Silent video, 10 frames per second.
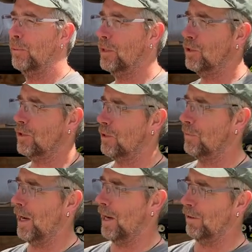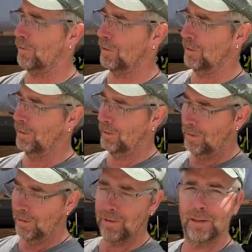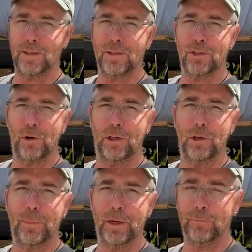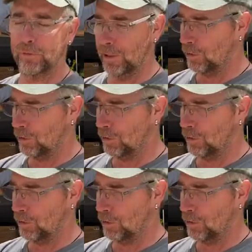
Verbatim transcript: what just arrived. This is our aluminum for the